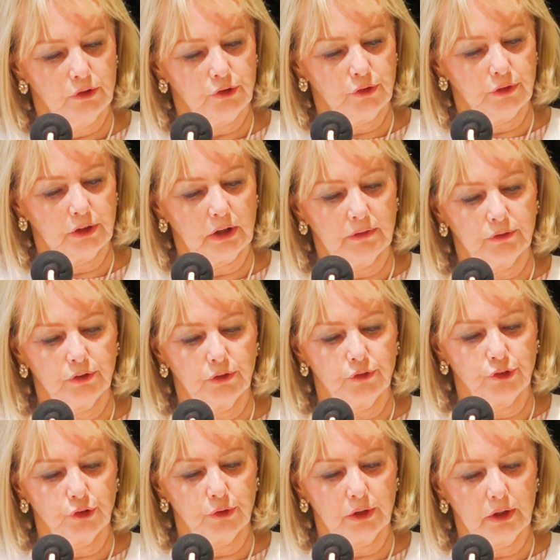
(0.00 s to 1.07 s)
to the governor of
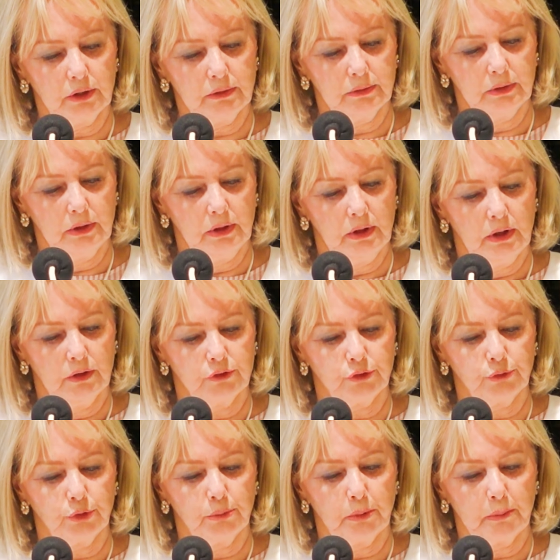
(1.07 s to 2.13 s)
Judah,
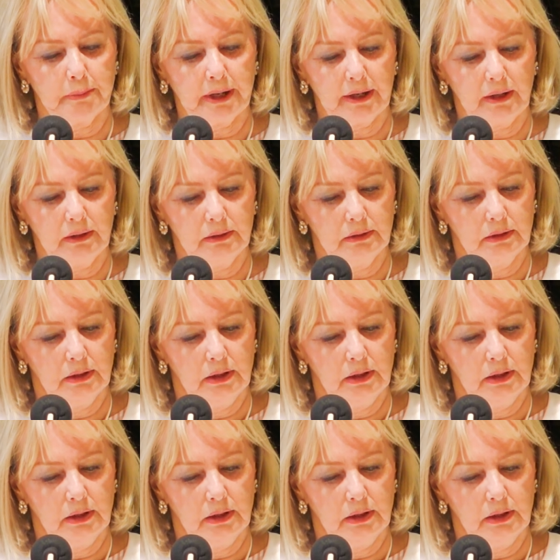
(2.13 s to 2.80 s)
Zerubbabel,